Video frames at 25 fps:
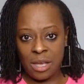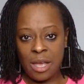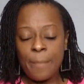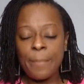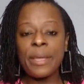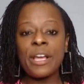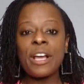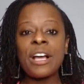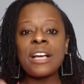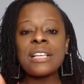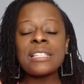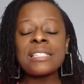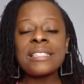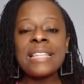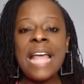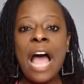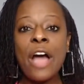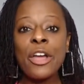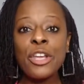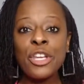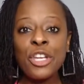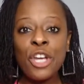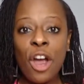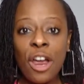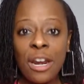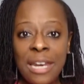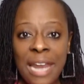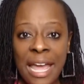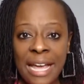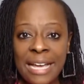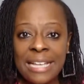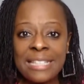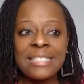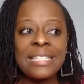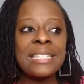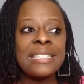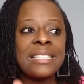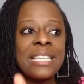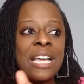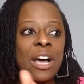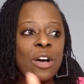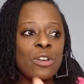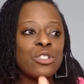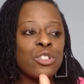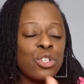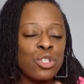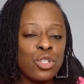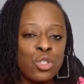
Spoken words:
Because now your legacy tells a